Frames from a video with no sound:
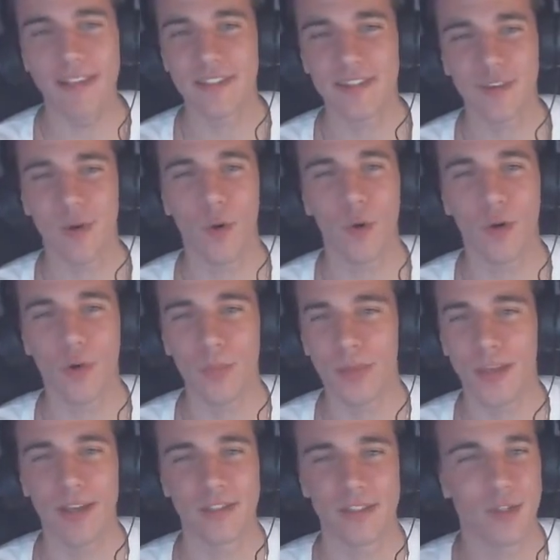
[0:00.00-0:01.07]
in the corner
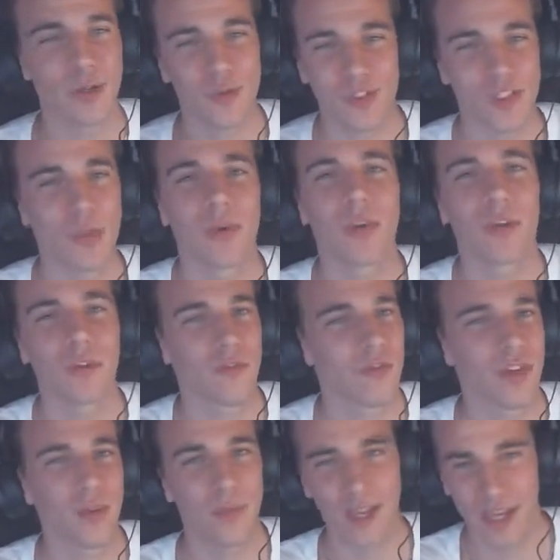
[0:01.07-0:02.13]
because, you know, someone in their
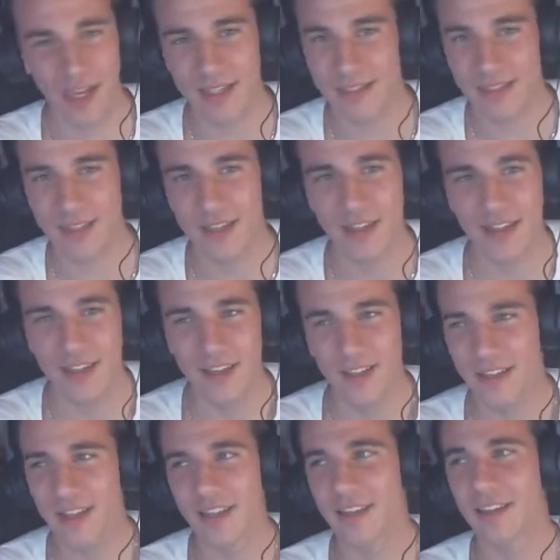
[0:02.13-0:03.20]
family has it.
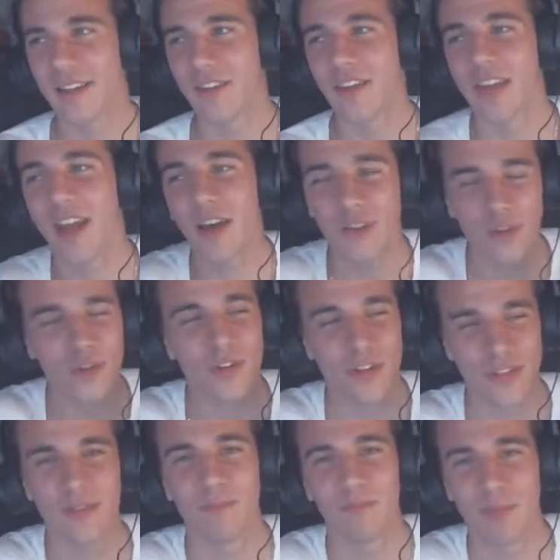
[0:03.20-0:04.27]
And then now you're the
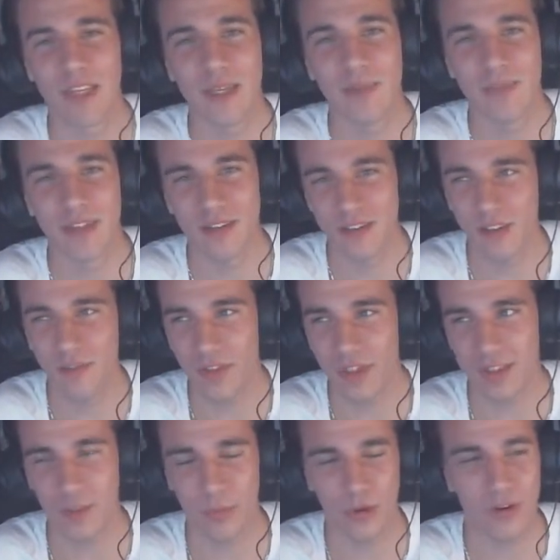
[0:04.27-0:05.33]
demon of, like,
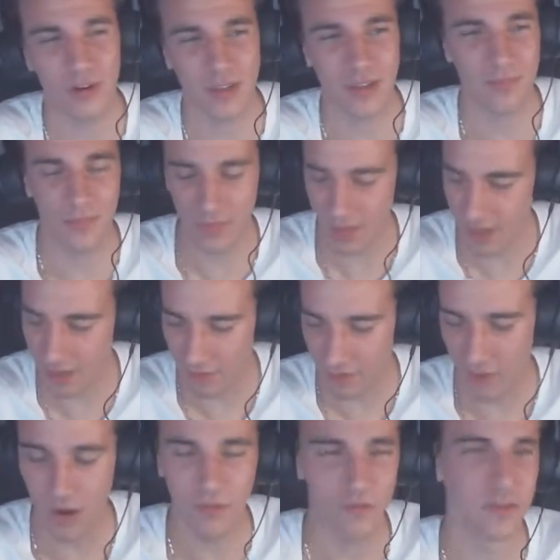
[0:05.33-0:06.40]
the party
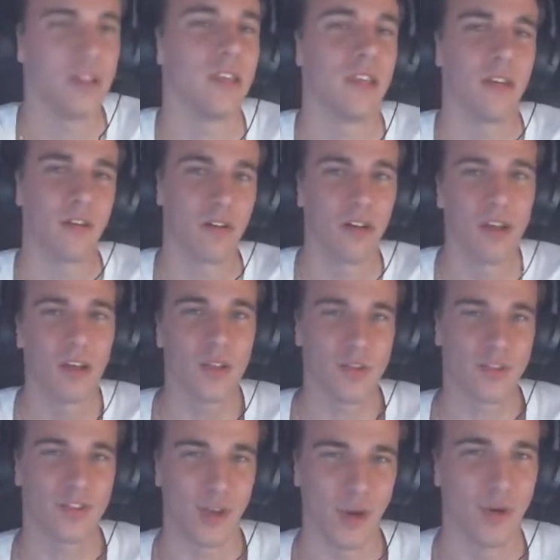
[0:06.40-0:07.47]
of the year.
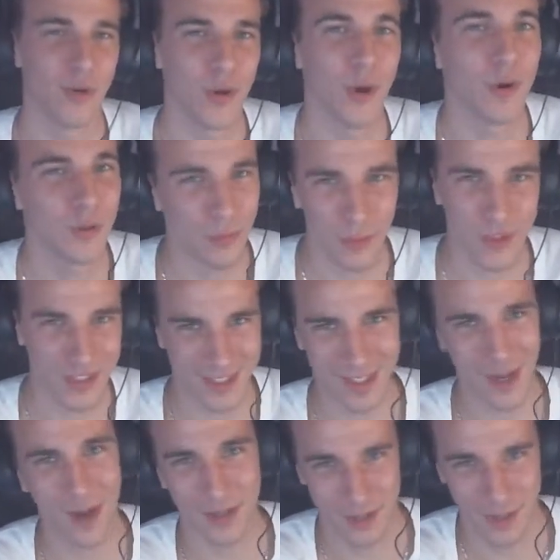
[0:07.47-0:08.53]
So no one wants to
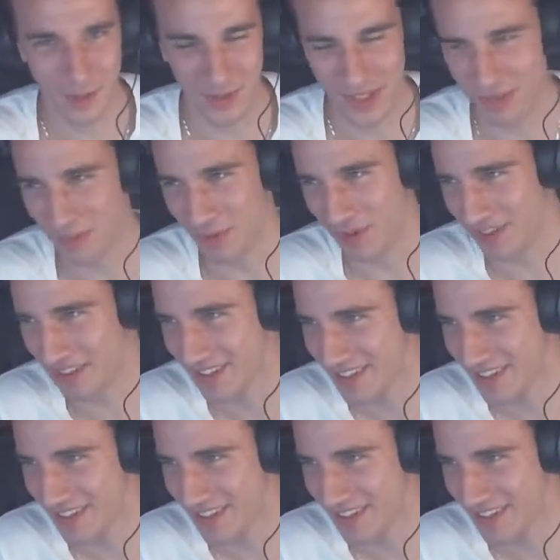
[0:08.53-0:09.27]
talk to you anymore.